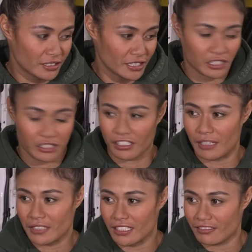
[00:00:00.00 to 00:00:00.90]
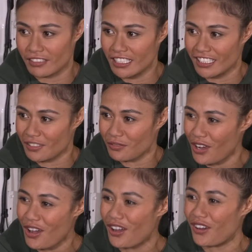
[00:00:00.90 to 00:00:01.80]
Instagram just, is reshares.
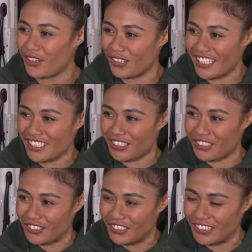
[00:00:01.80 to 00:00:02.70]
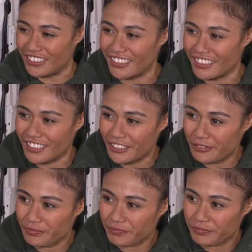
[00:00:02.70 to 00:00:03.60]
Oh, that's cool. I don't know
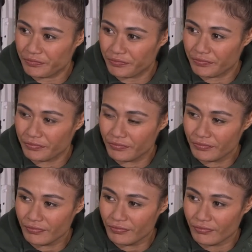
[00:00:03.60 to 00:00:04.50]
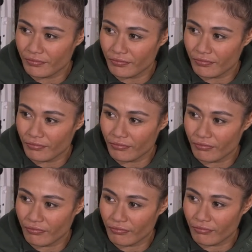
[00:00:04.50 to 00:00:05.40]
who to choose. Who's
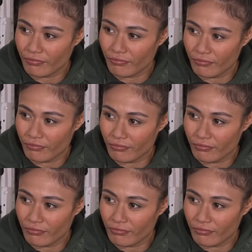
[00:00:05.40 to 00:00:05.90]
deserving of my